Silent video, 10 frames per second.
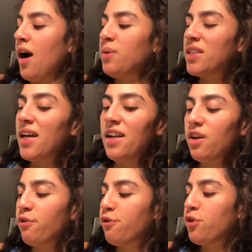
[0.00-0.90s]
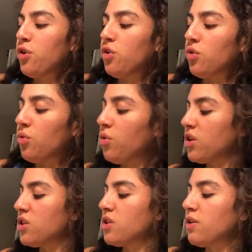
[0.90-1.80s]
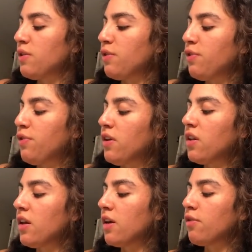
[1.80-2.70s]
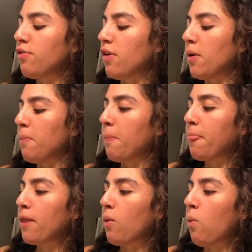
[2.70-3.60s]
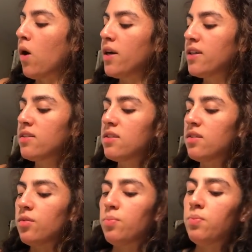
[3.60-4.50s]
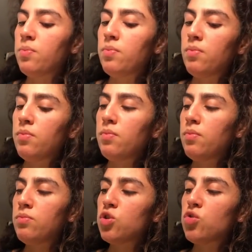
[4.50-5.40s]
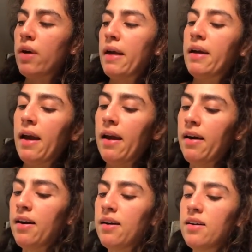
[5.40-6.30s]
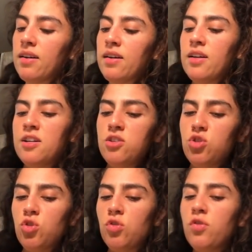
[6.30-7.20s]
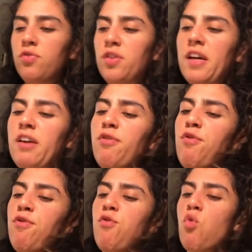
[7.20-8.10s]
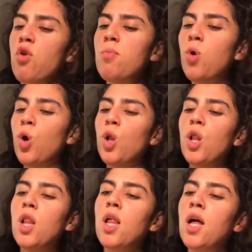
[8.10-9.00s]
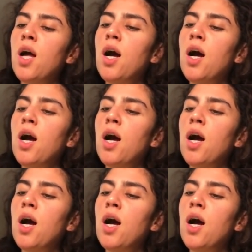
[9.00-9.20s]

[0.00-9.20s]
I was getting for you this feeling of wanting to strike a sort of like formal,